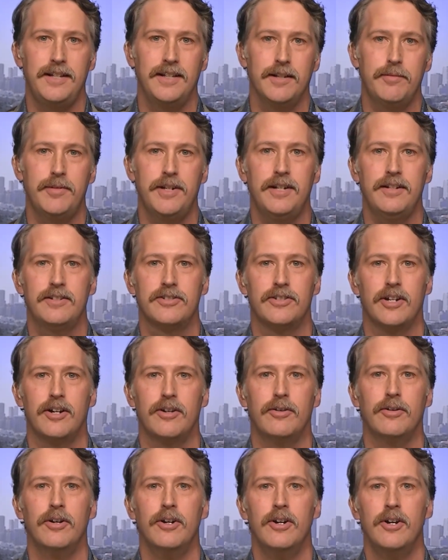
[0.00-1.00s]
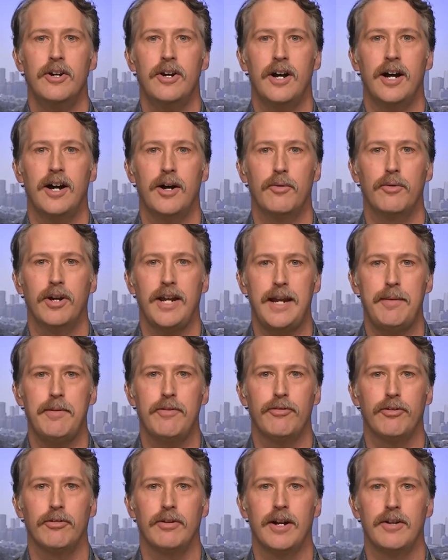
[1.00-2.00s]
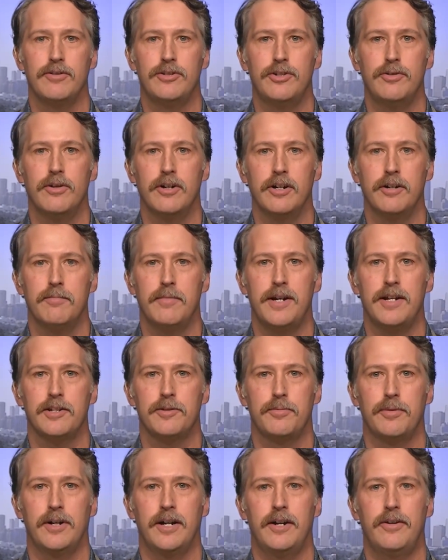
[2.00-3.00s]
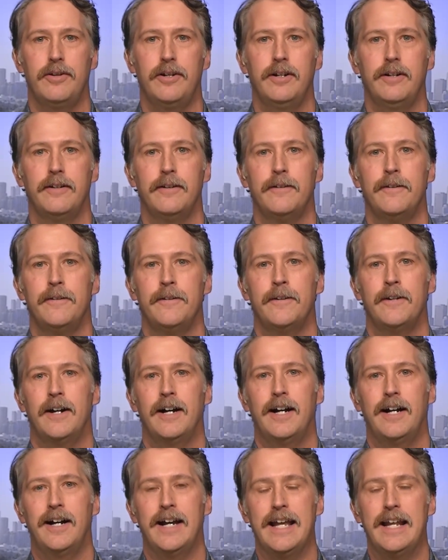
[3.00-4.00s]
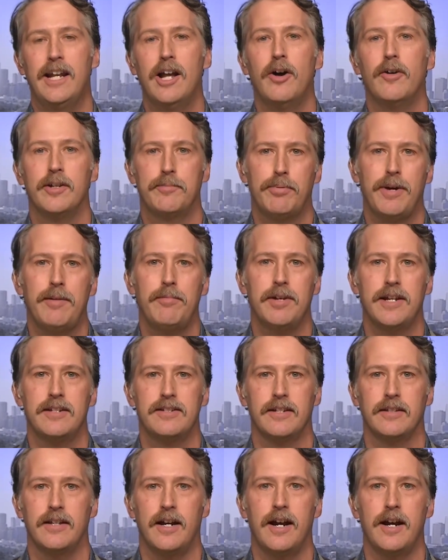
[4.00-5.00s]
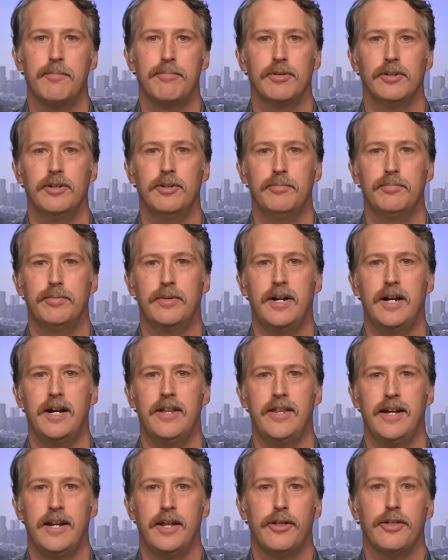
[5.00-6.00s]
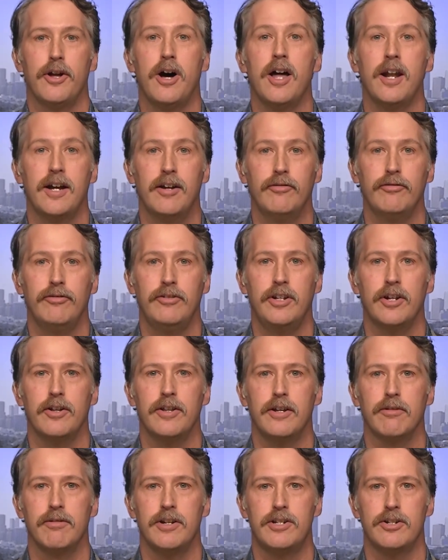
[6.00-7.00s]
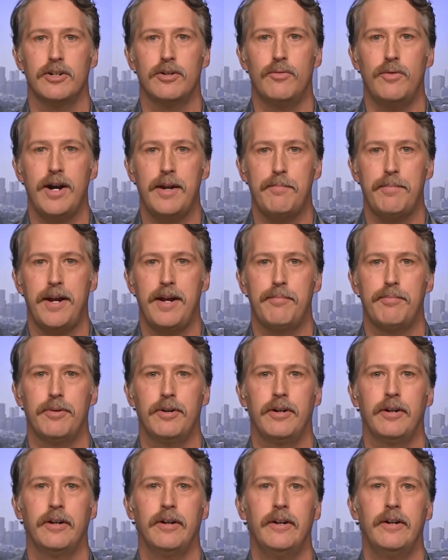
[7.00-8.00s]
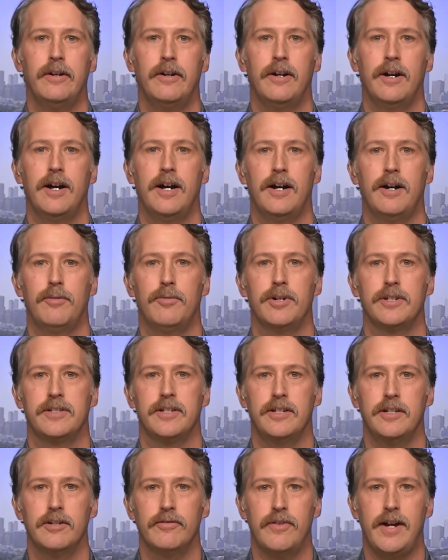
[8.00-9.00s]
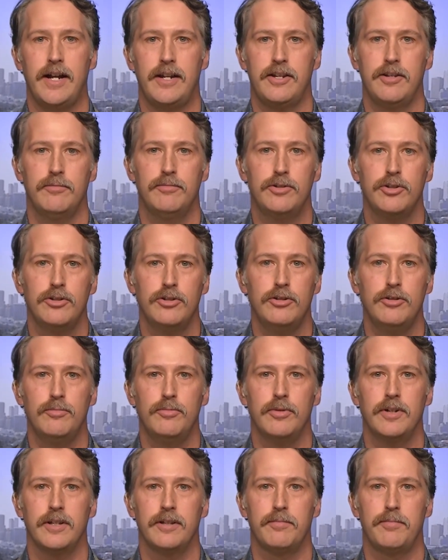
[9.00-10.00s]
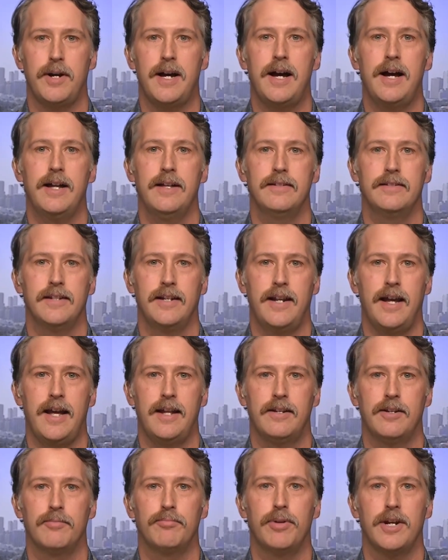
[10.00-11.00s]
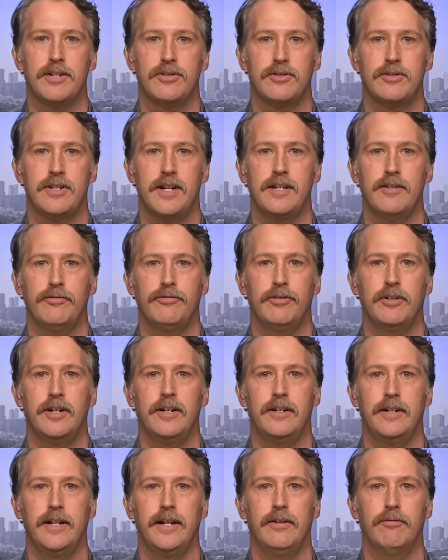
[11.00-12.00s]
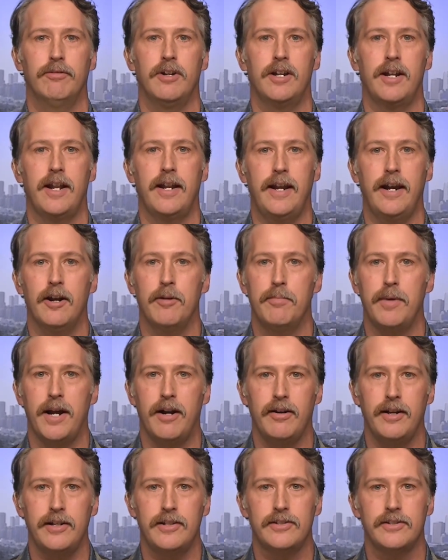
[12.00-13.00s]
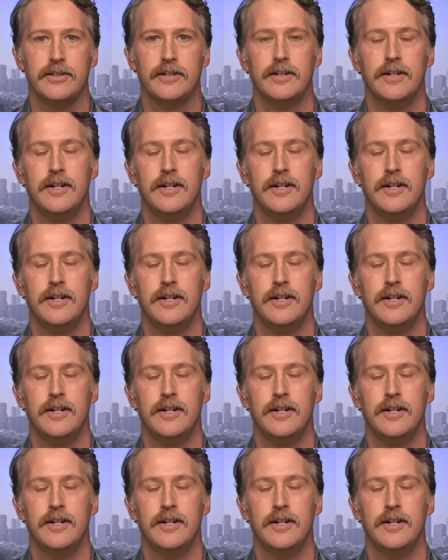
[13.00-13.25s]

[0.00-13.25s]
limited. So uh, we're aiming for around two hundred miles per hour. Uh, and no, it probably isn't the Hyperloop uh, that you thought of. You know, the original white paper uh, was a near vacuum tube with pods that had compressors on the front and run on air bearings.